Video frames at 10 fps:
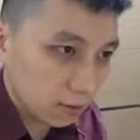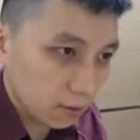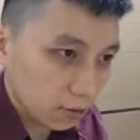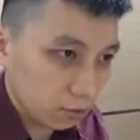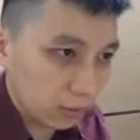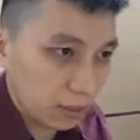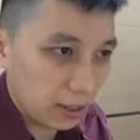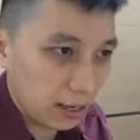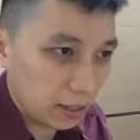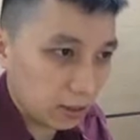should be
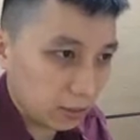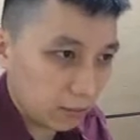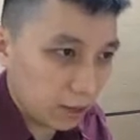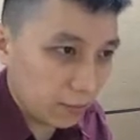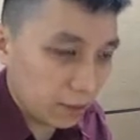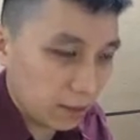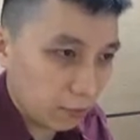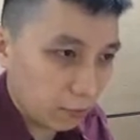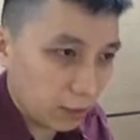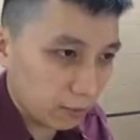less, so maybe it
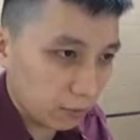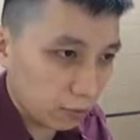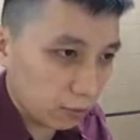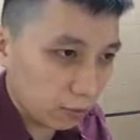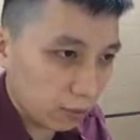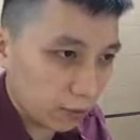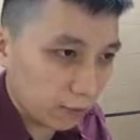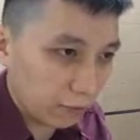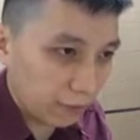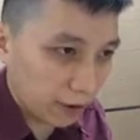will become 2.5
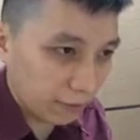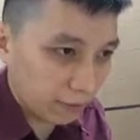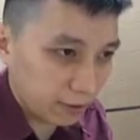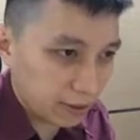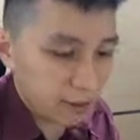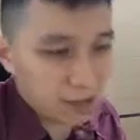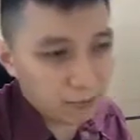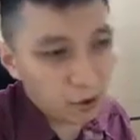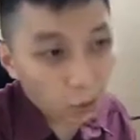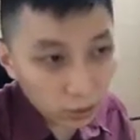cm
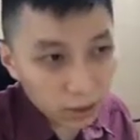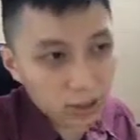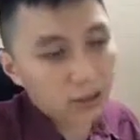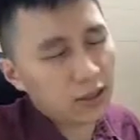only.